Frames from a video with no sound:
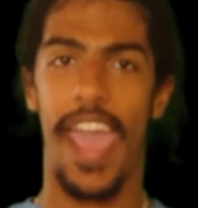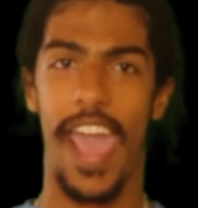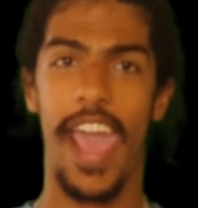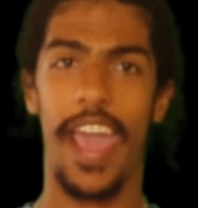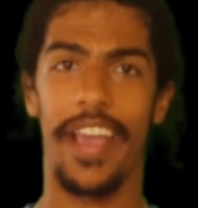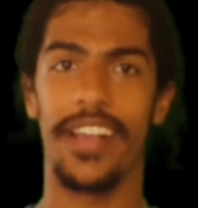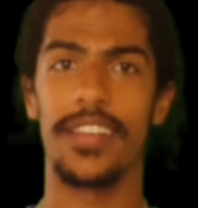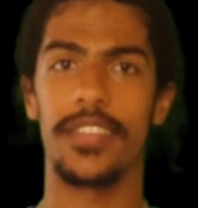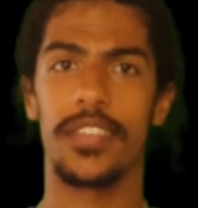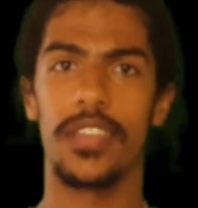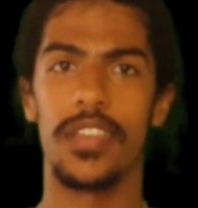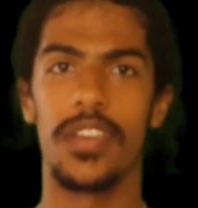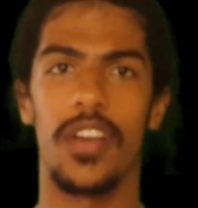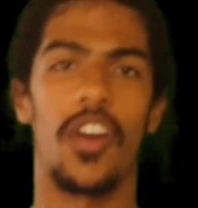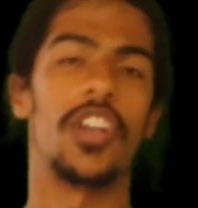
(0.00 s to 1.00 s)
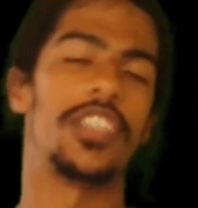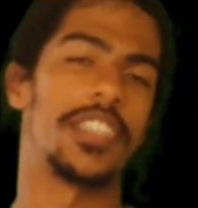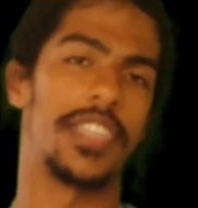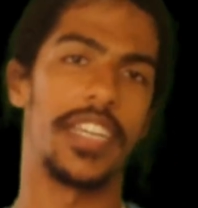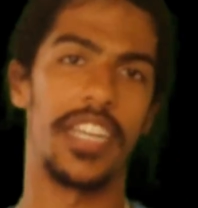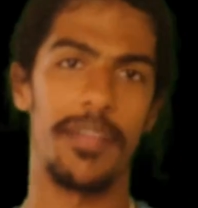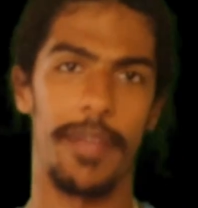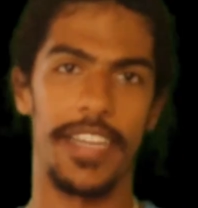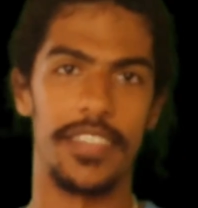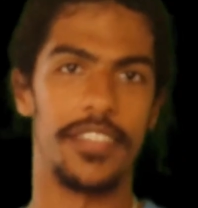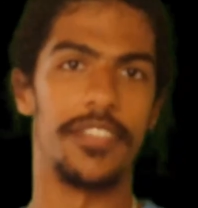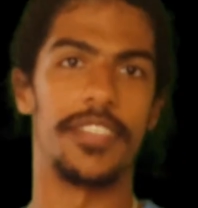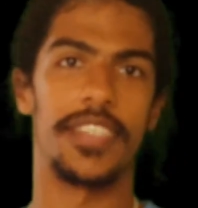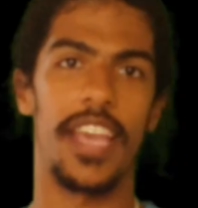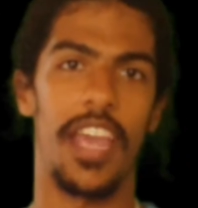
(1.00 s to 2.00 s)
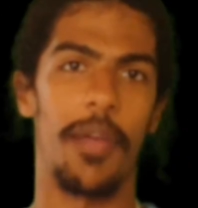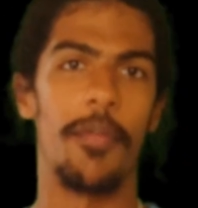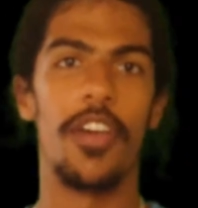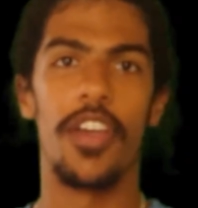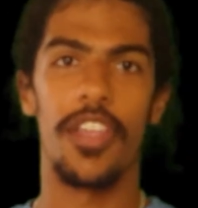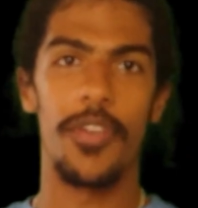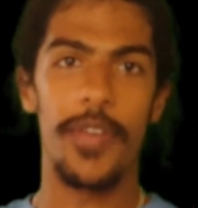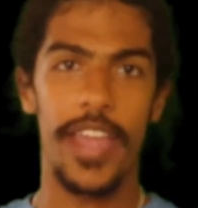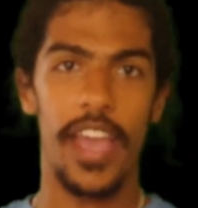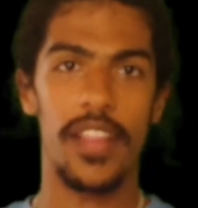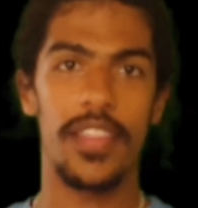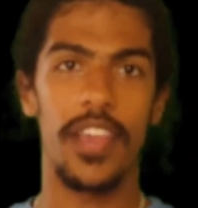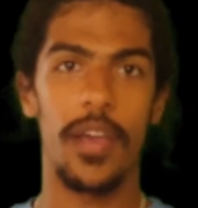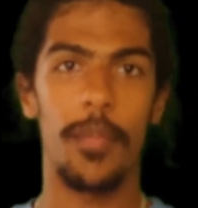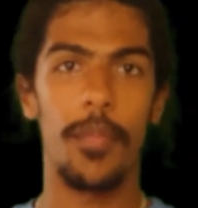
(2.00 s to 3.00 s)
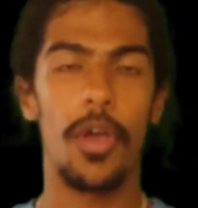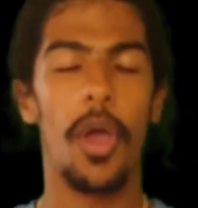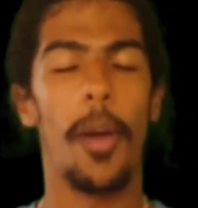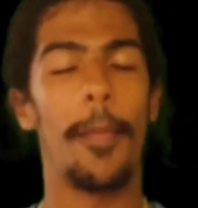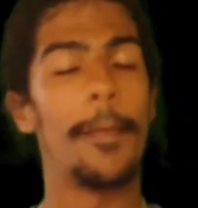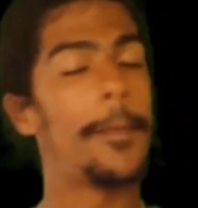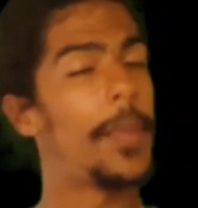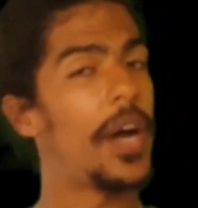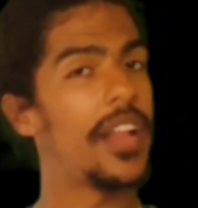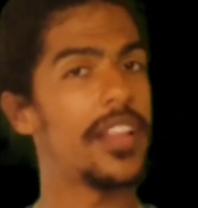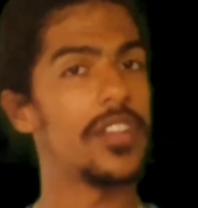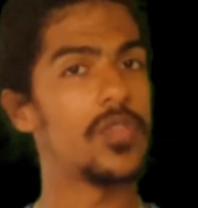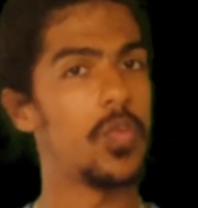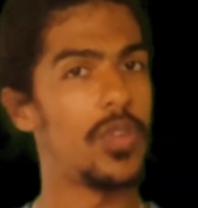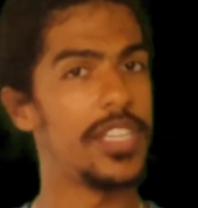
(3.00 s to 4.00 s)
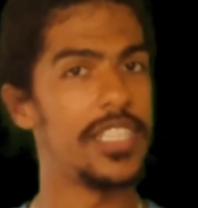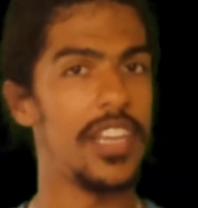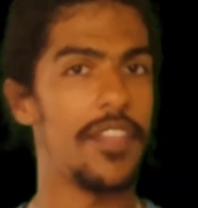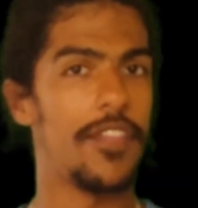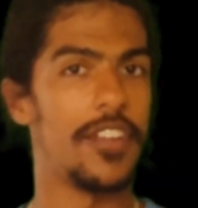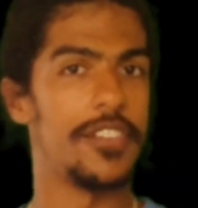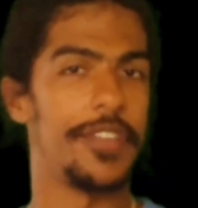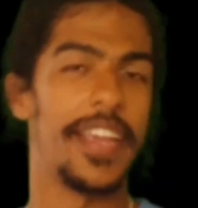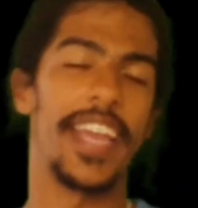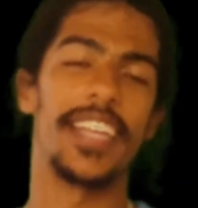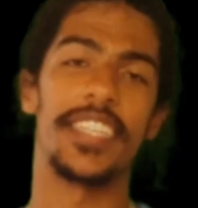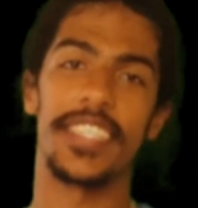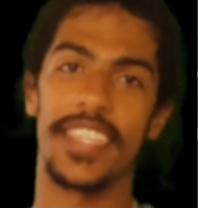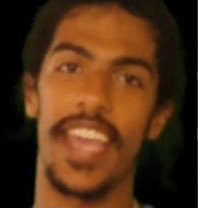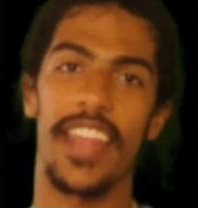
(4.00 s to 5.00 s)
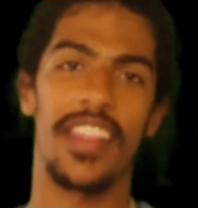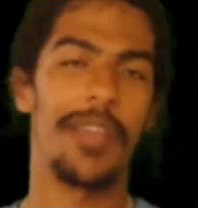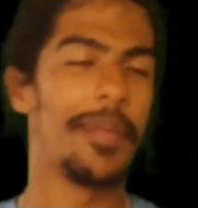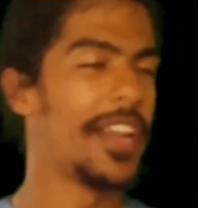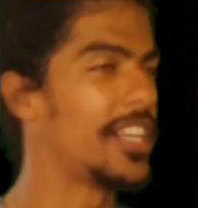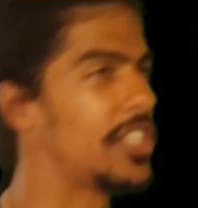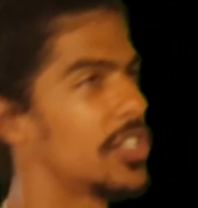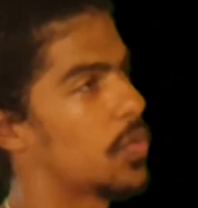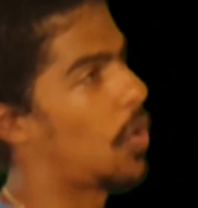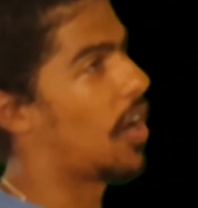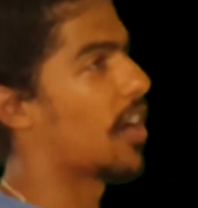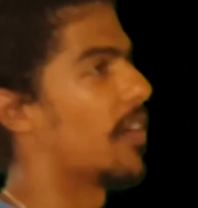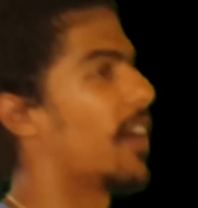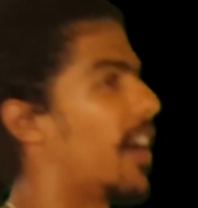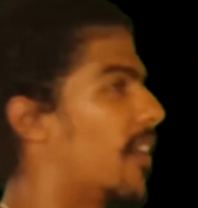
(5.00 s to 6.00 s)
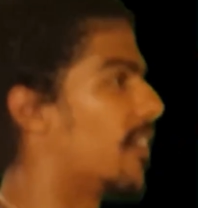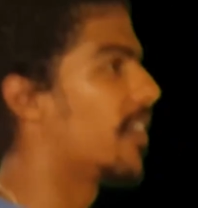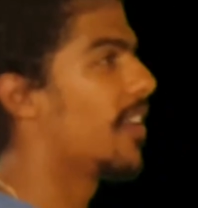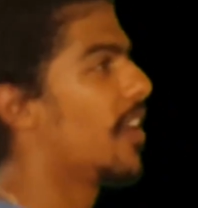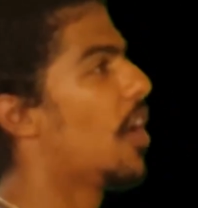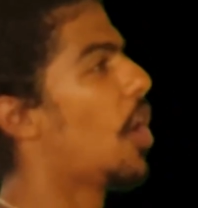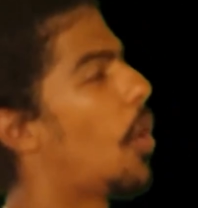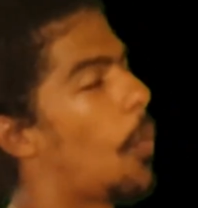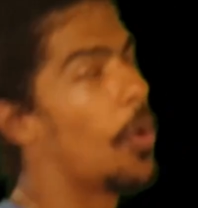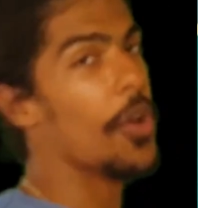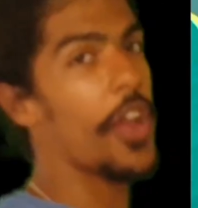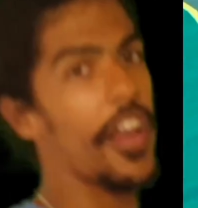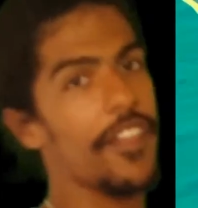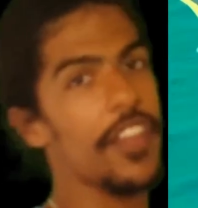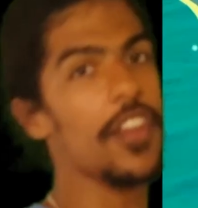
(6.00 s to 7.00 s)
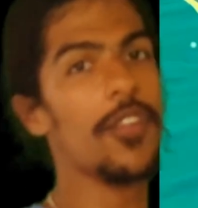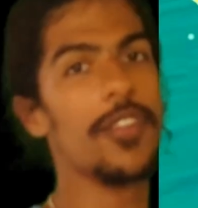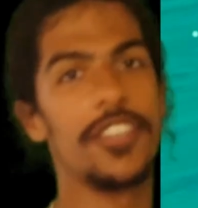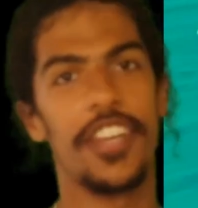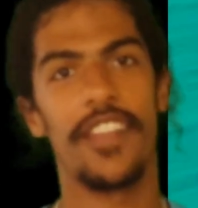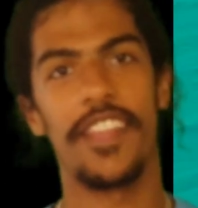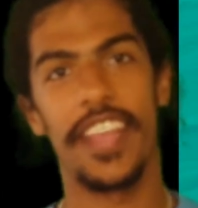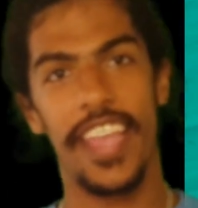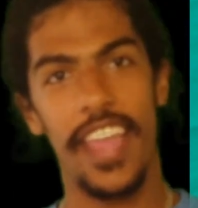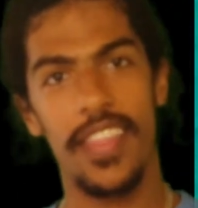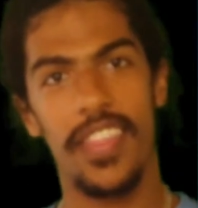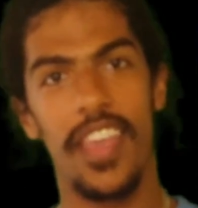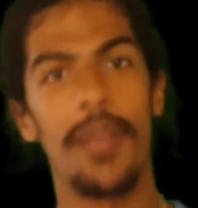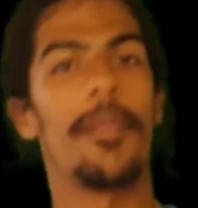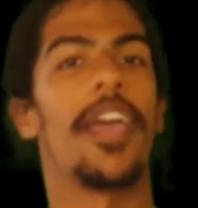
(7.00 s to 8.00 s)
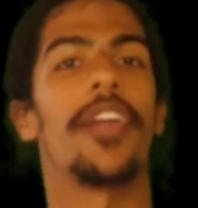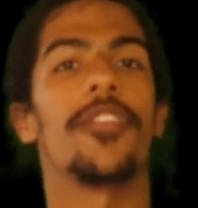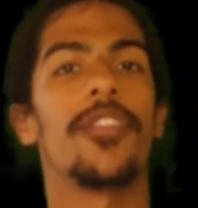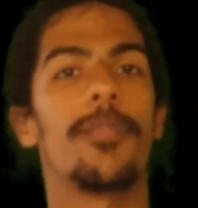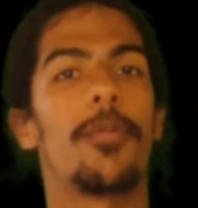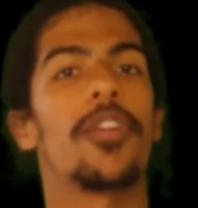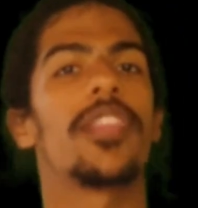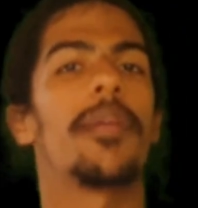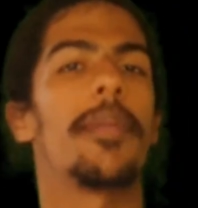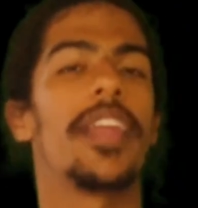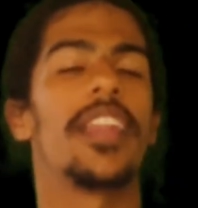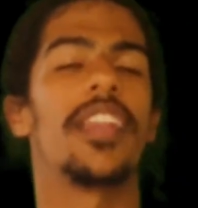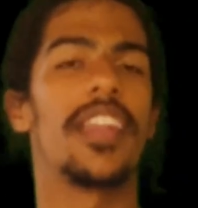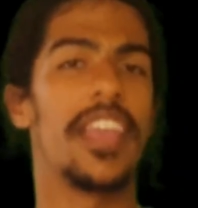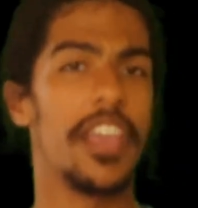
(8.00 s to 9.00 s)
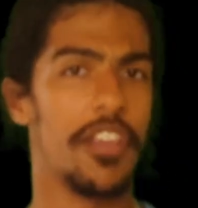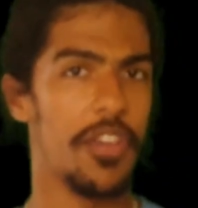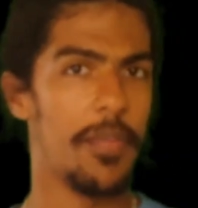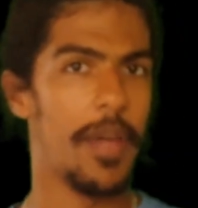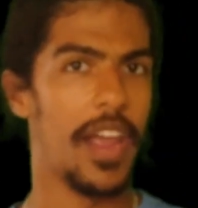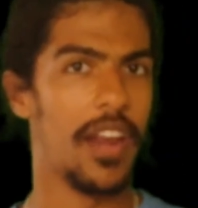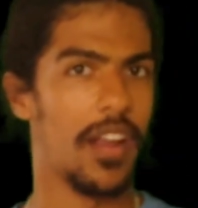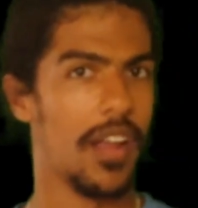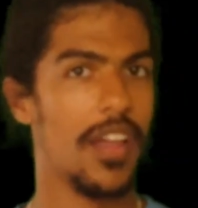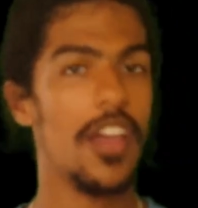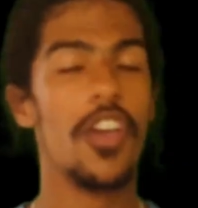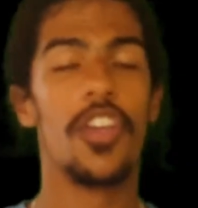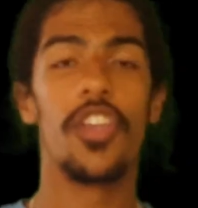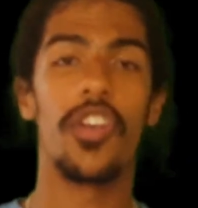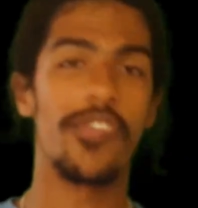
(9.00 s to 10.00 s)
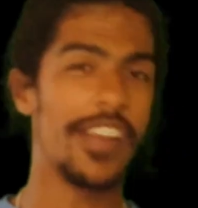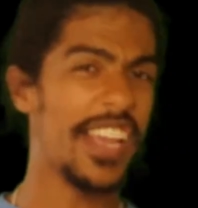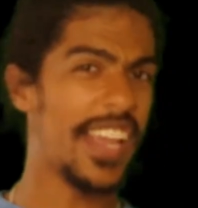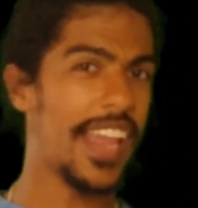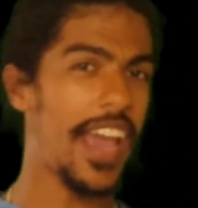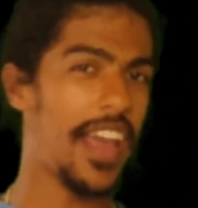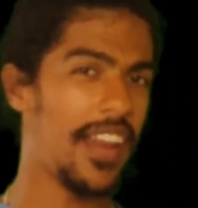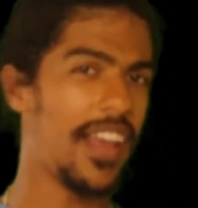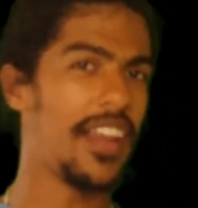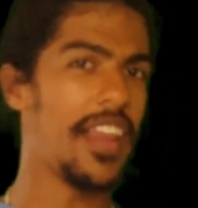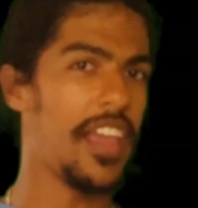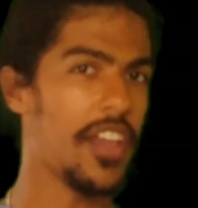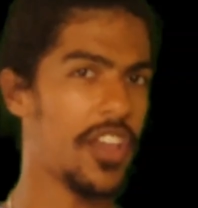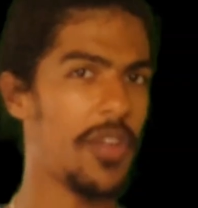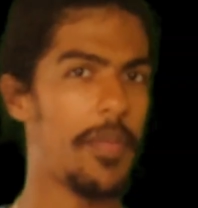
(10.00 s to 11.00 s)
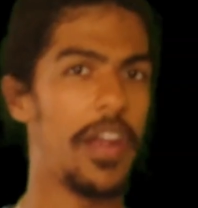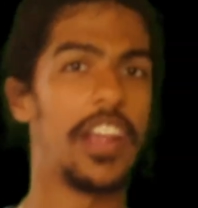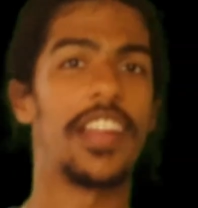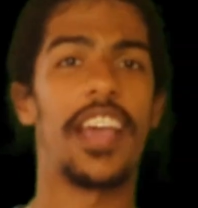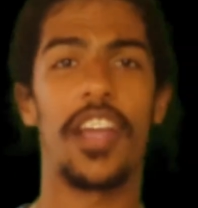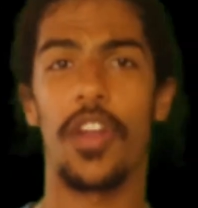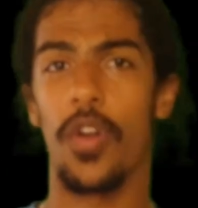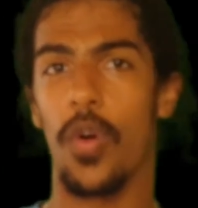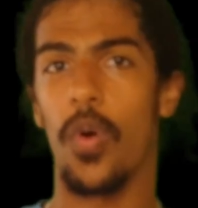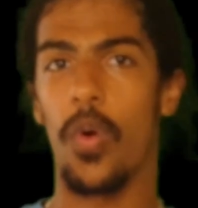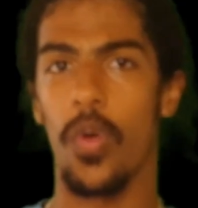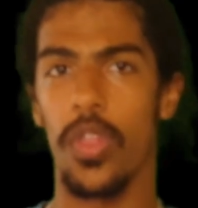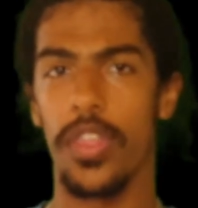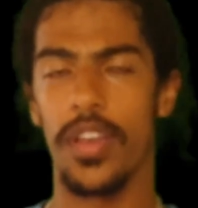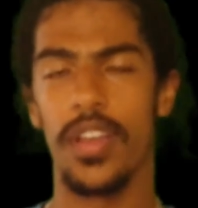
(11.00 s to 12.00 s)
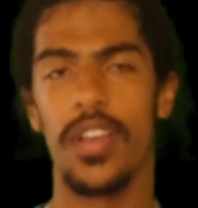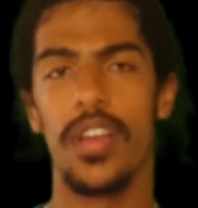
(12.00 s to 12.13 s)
eggs are just like in the main series game. You get them, but there's one difference. You can't just get them and then just walk around. What you have to do is you have to get them and you put them in an incubator. You already get an incubator that could hold,